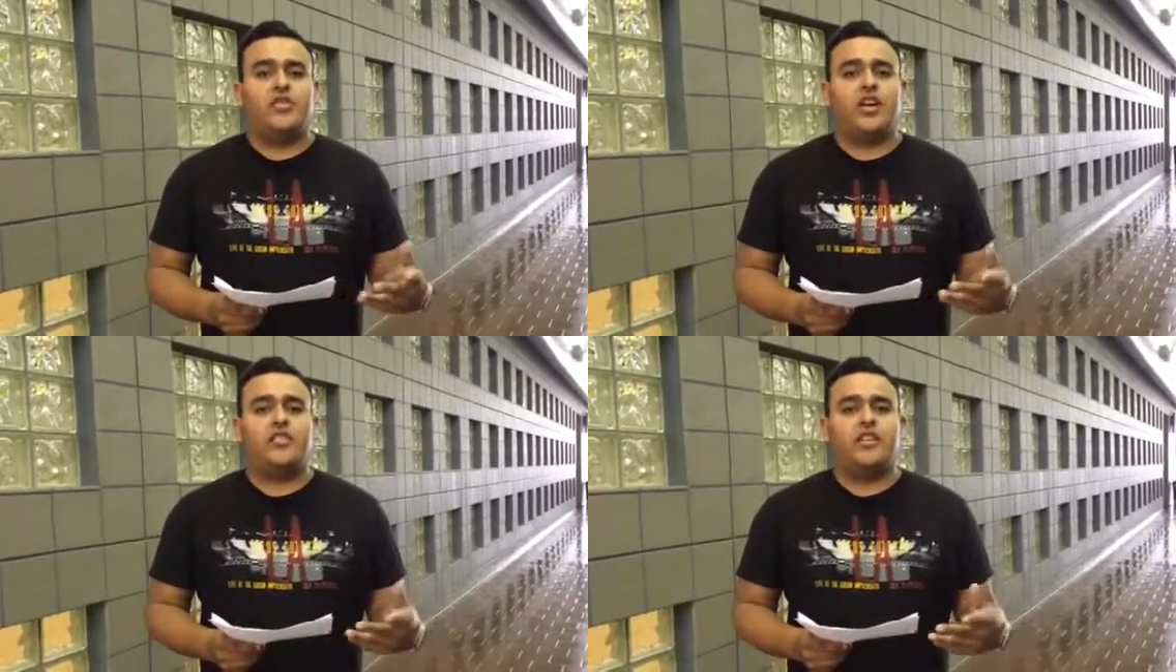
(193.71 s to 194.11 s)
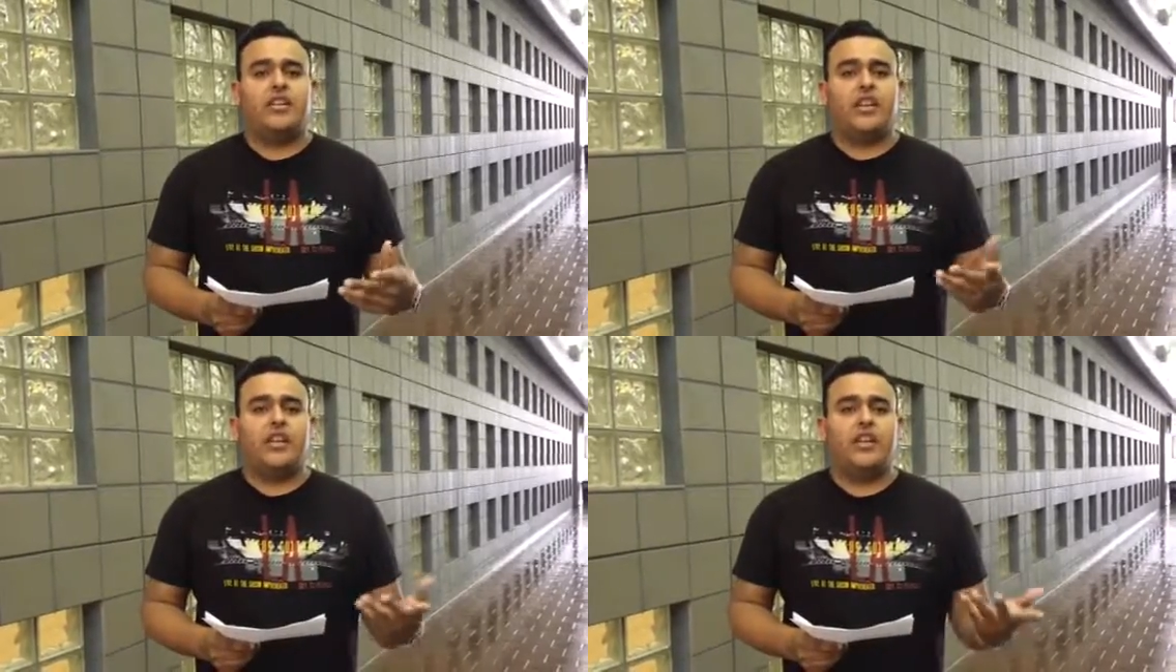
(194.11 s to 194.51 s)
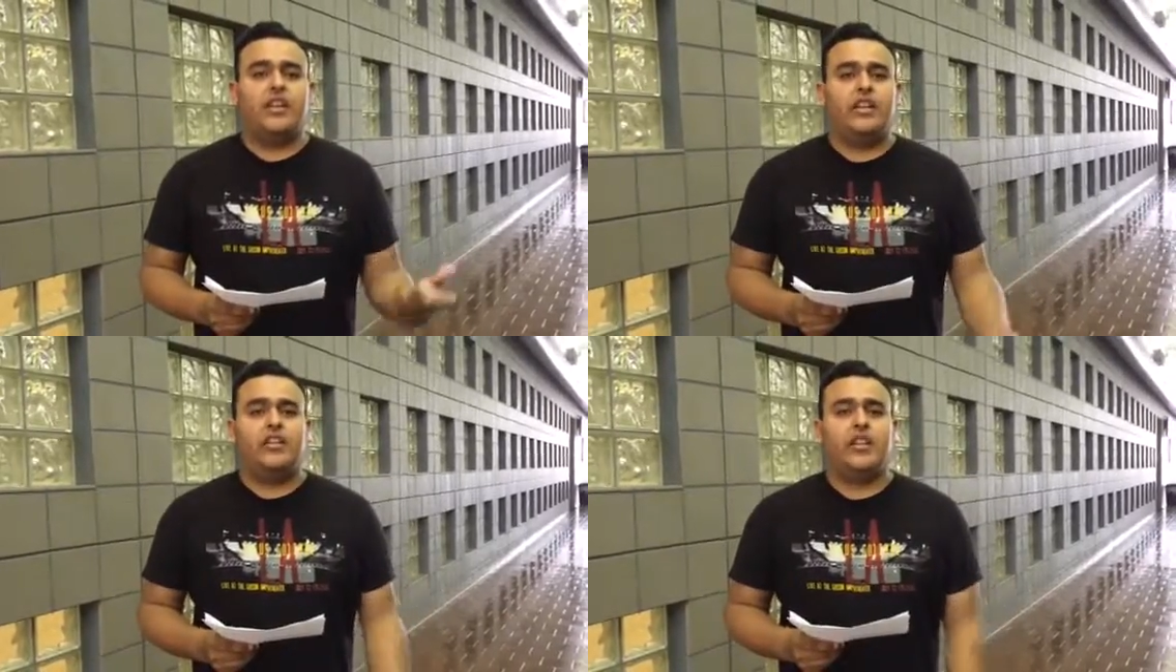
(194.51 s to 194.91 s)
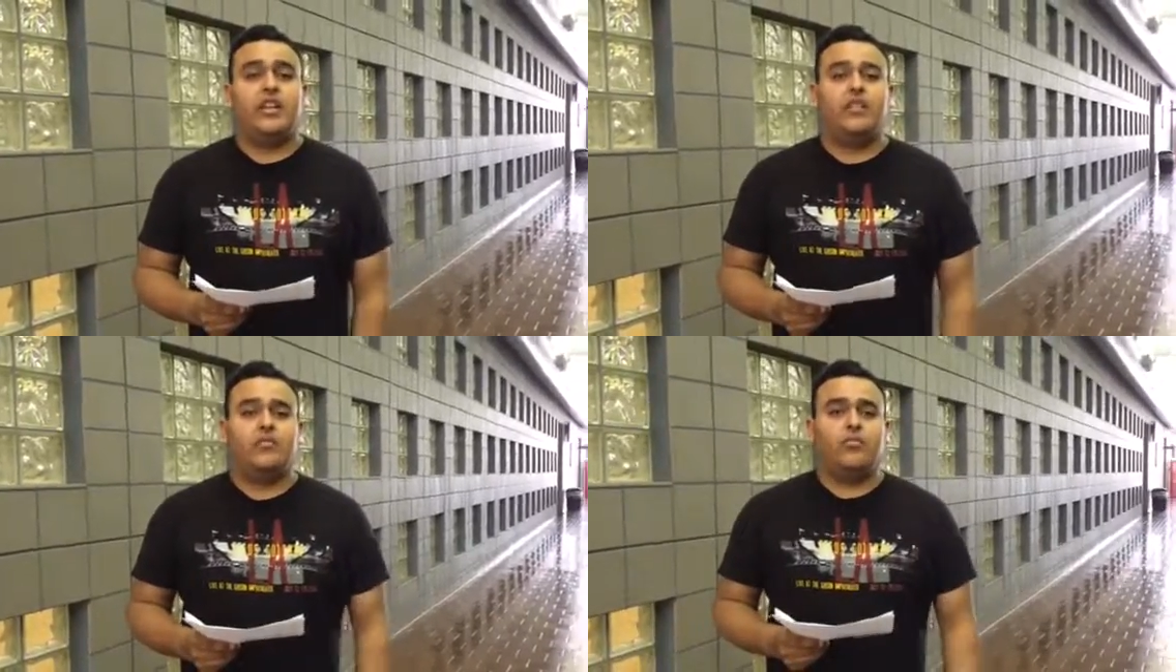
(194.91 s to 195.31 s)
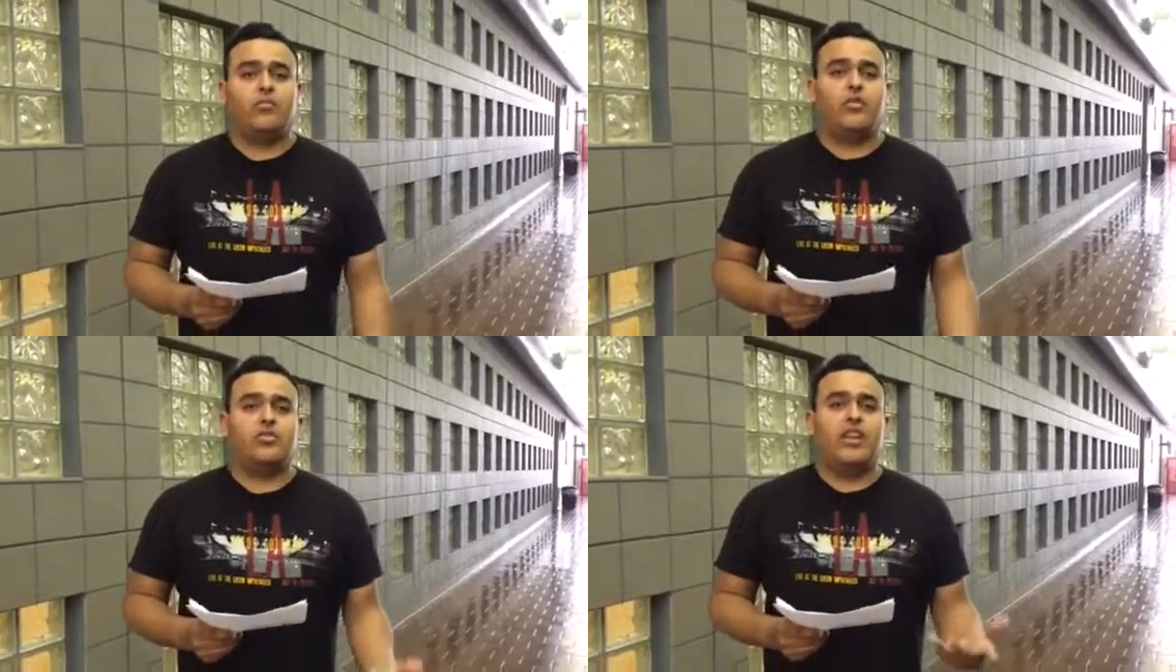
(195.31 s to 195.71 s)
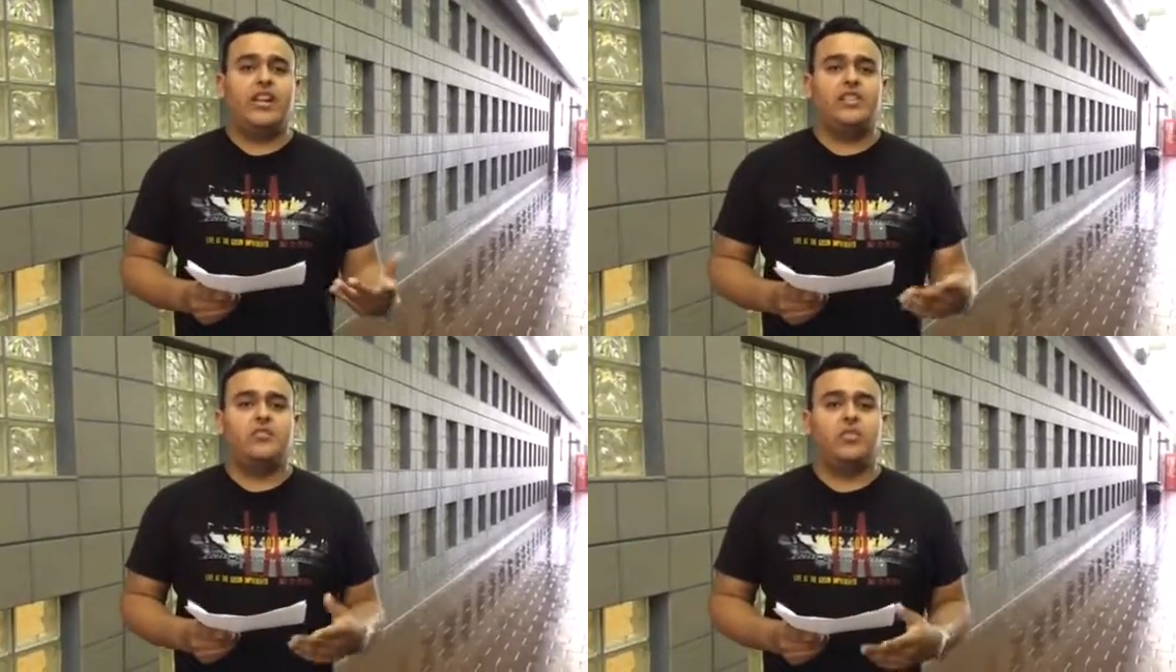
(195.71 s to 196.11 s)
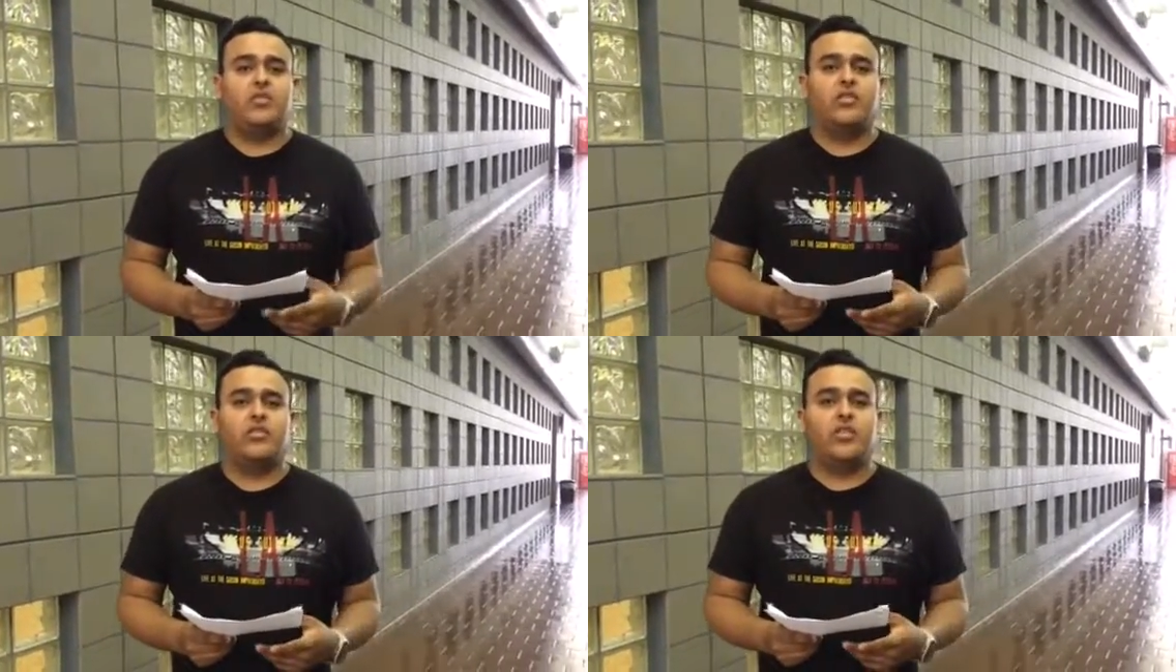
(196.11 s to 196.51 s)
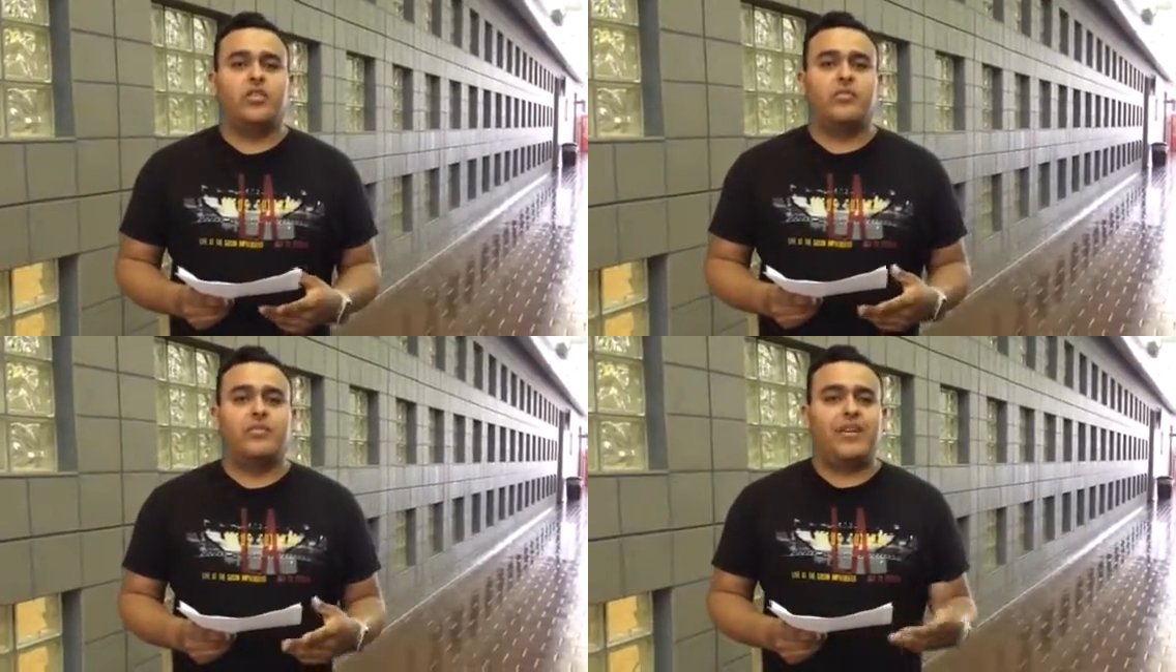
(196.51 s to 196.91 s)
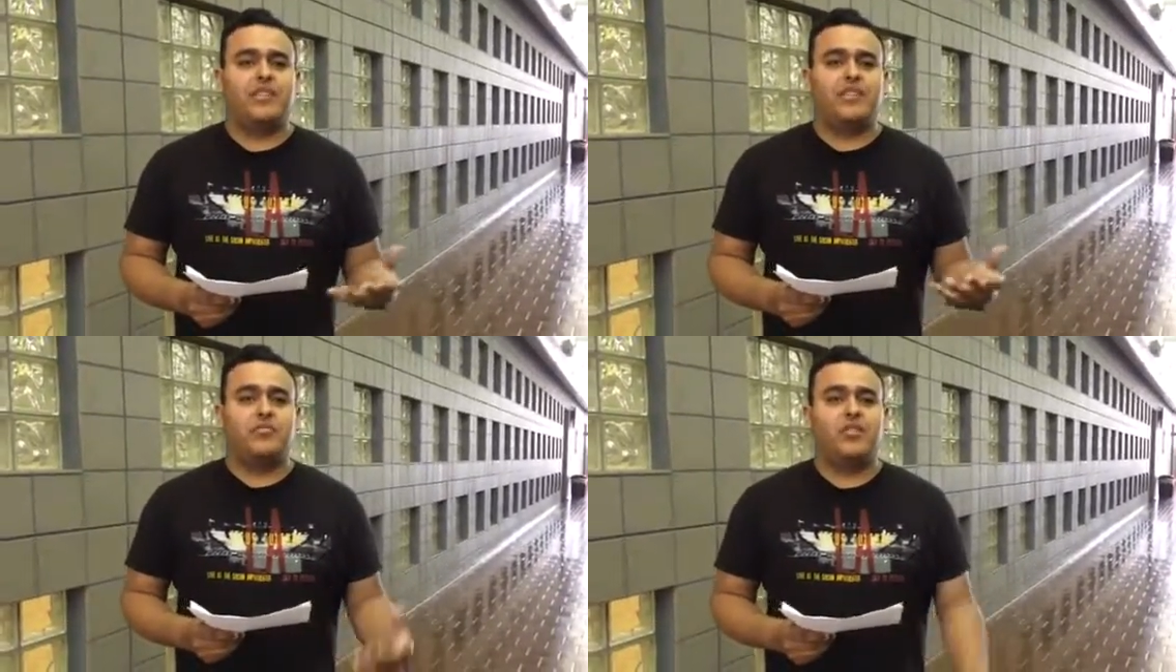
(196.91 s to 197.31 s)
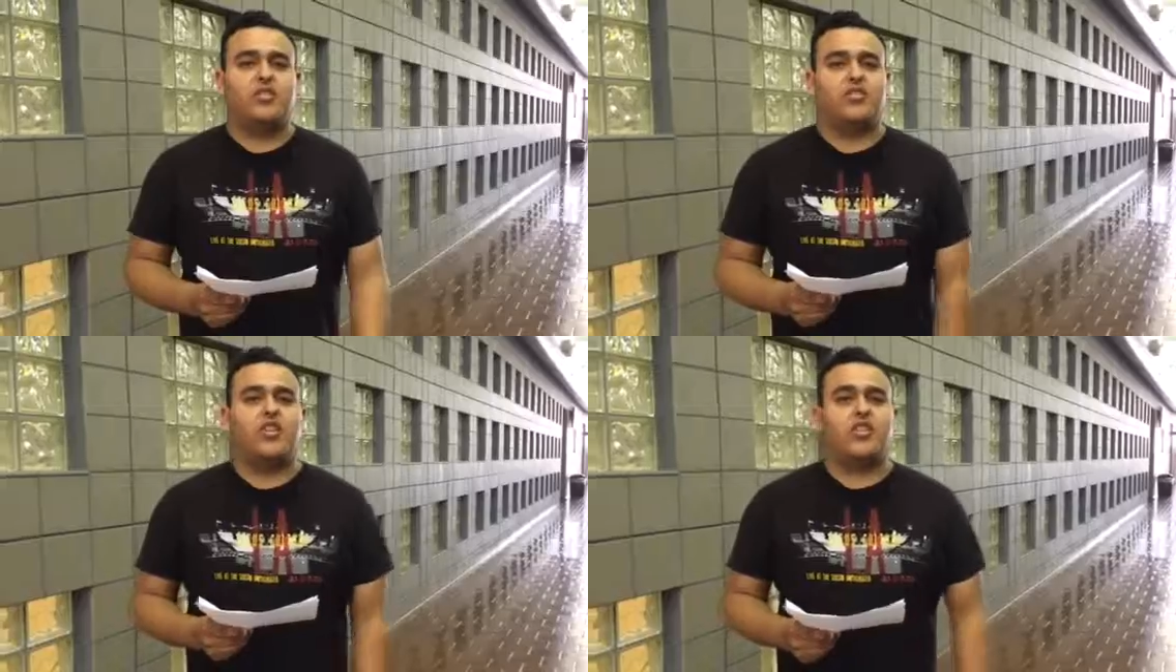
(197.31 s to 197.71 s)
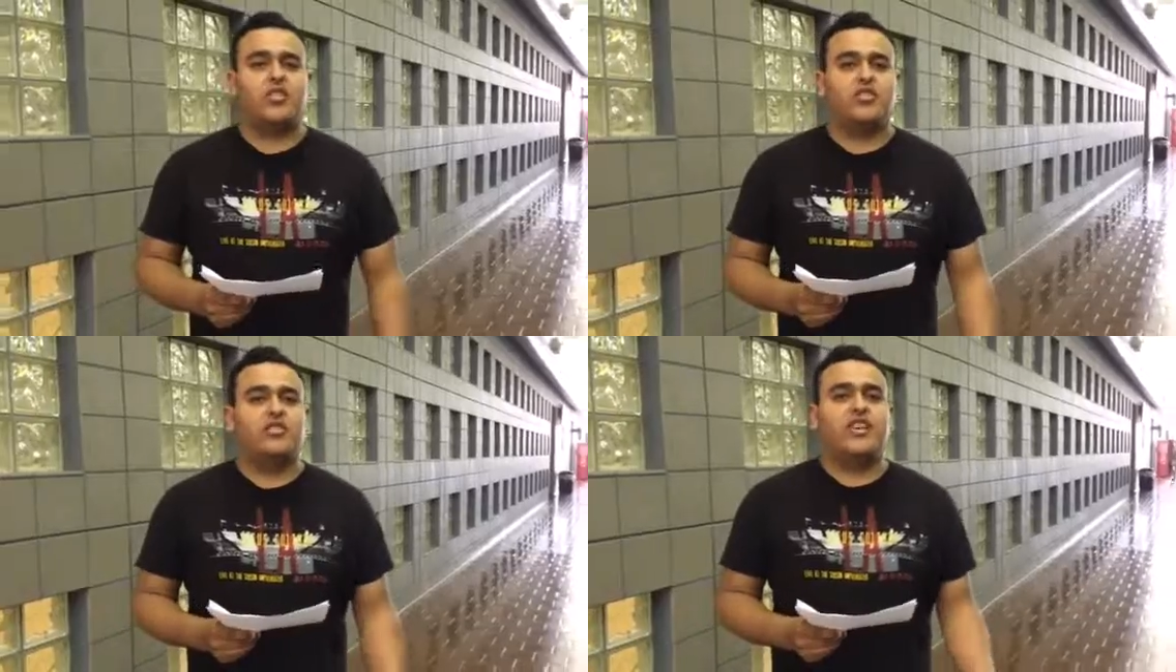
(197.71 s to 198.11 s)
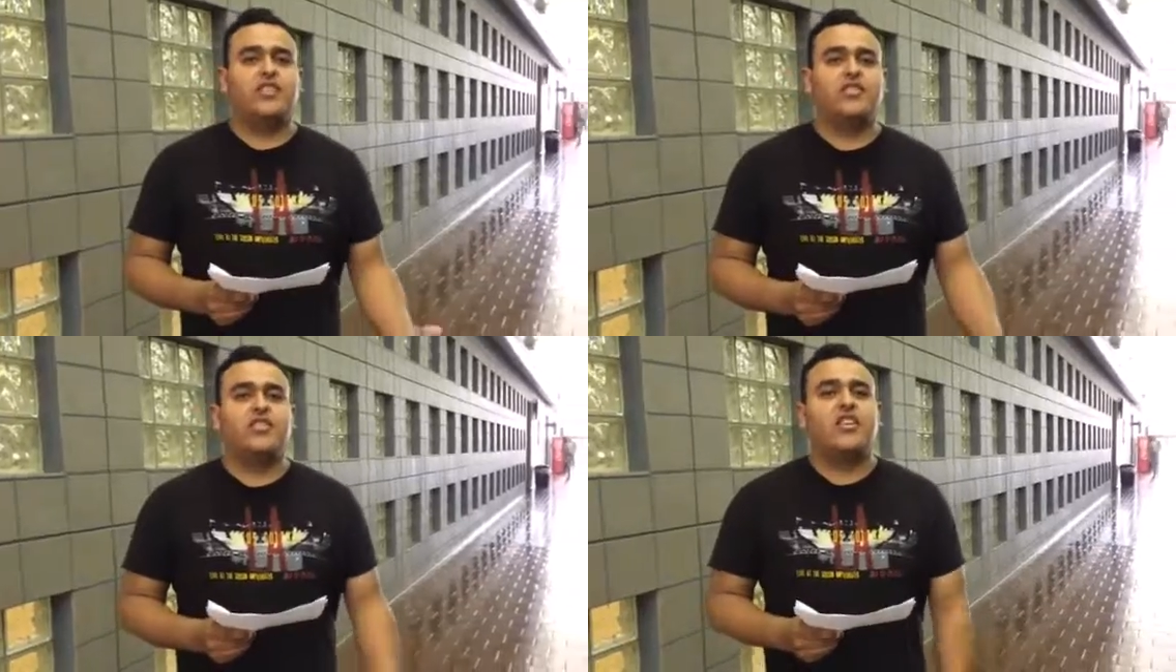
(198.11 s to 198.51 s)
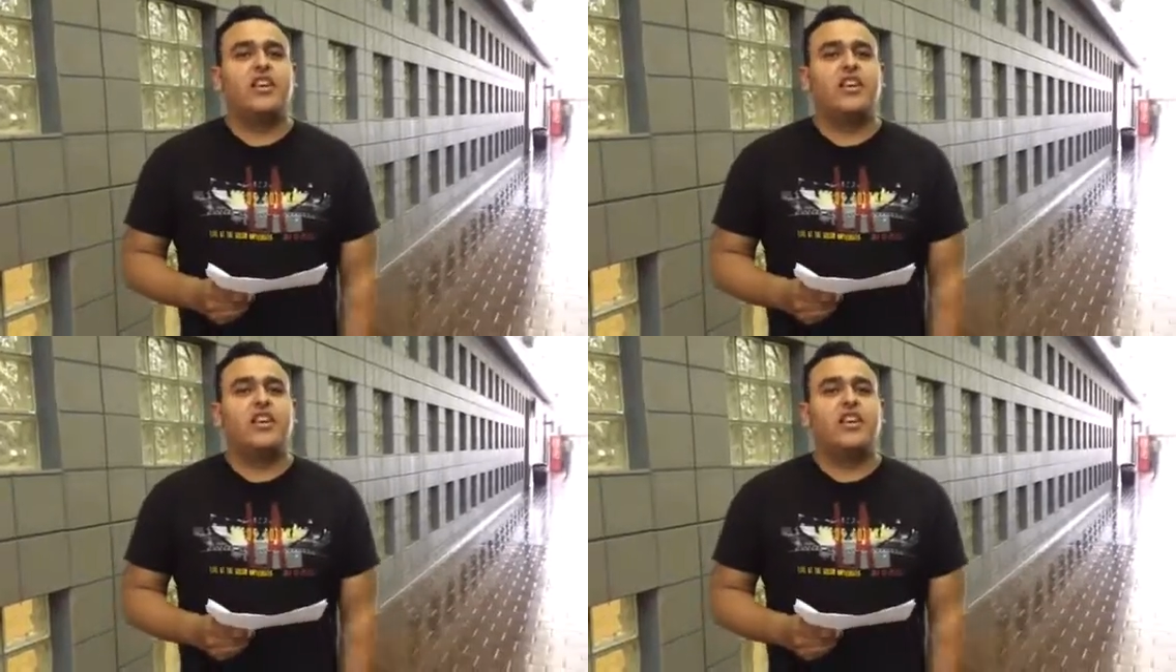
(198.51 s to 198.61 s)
athlete in mostly any sport, whether it be basketball, soccer, tennis.